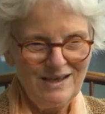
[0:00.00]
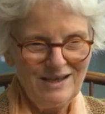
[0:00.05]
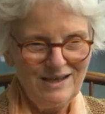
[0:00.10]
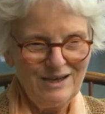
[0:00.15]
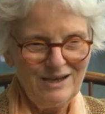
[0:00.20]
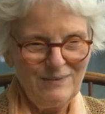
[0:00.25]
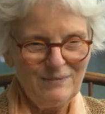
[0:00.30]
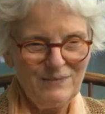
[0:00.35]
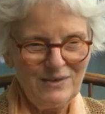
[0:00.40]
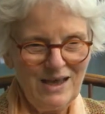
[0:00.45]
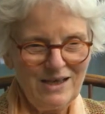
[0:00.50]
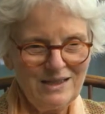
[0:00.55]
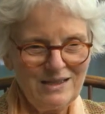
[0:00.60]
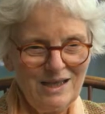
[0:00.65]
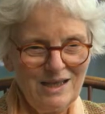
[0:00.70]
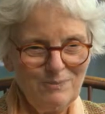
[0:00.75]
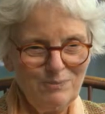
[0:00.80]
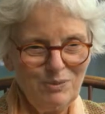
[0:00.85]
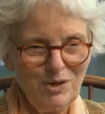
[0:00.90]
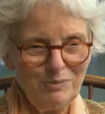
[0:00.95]
Um, and
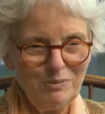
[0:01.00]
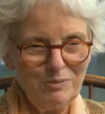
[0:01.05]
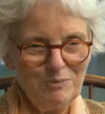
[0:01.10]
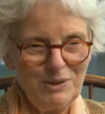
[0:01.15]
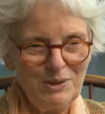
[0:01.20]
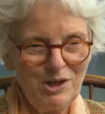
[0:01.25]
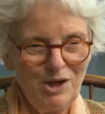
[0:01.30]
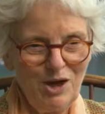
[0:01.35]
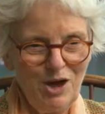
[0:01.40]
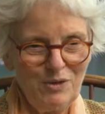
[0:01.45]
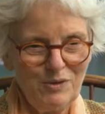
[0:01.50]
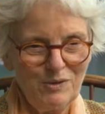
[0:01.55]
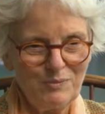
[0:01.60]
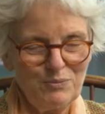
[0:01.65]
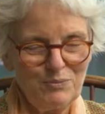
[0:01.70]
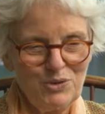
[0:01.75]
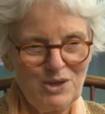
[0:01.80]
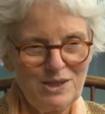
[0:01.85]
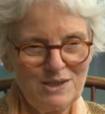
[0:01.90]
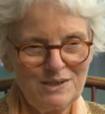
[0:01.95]
they probably are
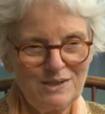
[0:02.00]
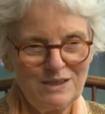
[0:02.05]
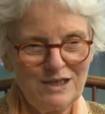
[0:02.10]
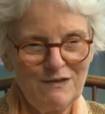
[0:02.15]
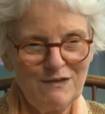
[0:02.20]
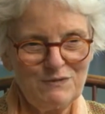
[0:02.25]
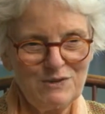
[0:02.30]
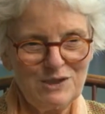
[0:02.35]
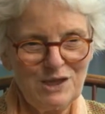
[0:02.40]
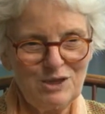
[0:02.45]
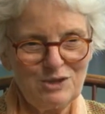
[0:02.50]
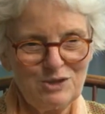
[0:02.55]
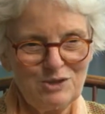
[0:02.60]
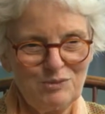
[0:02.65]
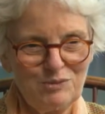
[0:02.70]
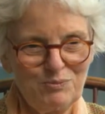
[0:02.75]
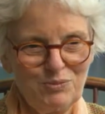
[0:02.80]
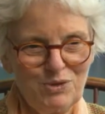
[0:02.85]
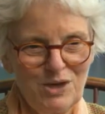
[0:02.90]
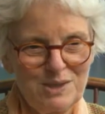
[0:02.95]
impressed. And I've said
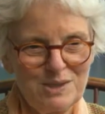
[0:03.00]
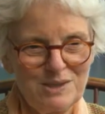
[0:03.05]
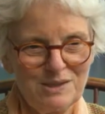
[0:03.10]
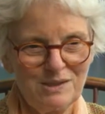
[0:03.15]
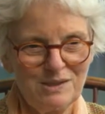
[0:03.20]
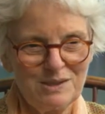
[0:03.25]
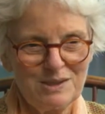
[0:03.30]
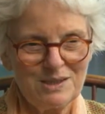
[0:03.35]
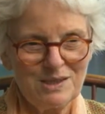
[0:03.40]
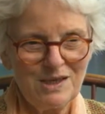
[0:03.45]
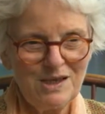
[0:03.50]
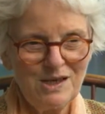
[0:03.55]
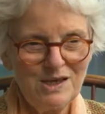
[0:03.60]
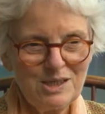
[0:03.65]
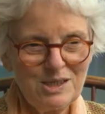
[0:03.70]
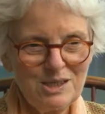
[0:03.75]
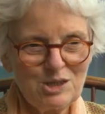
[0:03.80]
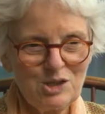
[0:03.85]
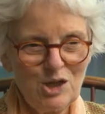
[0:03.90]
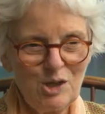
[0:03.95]
to presidents,
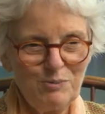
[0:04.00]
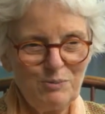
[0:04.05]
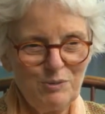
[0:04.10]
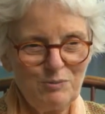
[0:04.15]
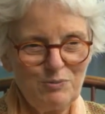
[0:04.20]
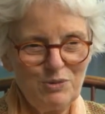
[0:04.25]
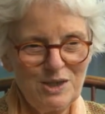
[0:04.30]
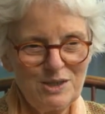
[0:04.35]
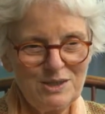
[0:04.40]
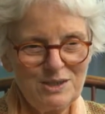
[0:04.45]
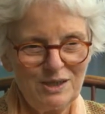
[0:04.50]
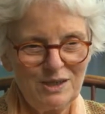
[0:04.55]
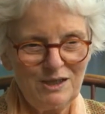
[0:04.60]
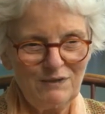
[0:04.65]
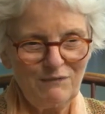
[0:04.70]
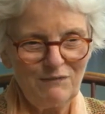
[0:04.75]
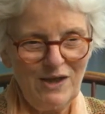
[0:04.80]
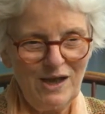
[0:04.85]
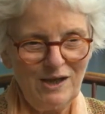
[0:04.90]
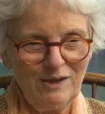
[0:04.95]
stop oppressing the
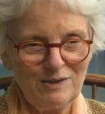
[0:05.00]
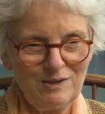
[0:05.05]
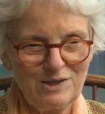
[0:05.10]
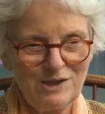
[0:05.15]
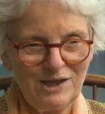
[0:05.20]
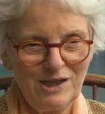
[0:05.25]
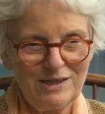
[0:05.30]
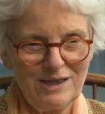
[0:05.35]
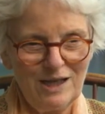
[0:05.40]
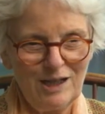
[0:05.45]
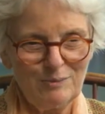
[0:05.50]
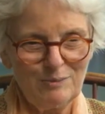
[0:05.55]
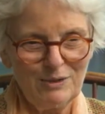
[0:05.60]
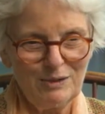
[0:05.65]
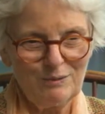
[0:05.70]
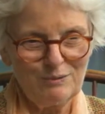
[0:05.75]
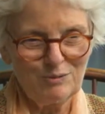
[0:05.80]
faculty and I'll be able